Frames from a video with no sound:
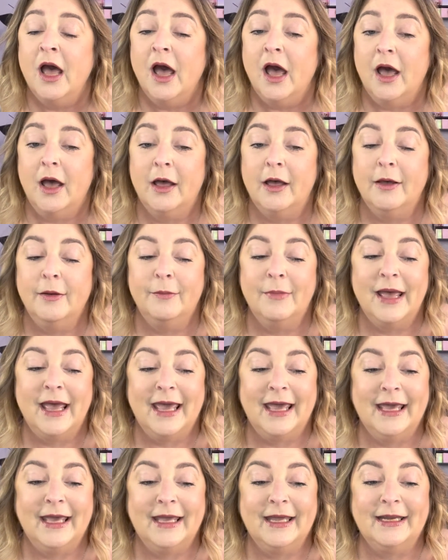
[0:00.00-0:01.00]

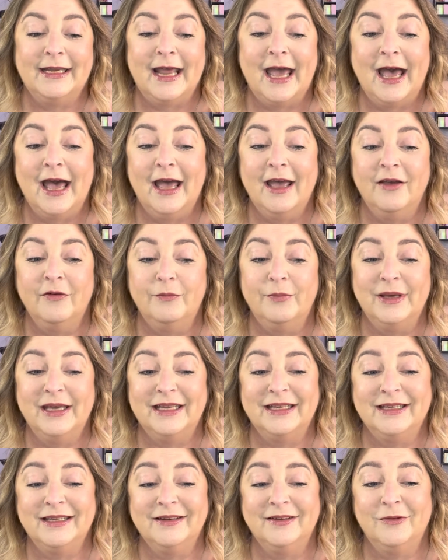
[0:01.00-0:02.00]
and I have
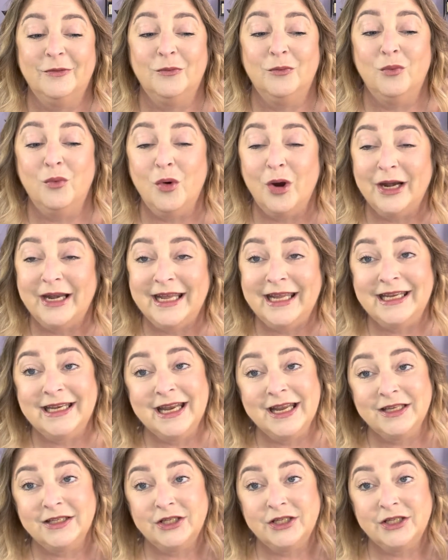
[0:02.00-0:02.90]
been wanting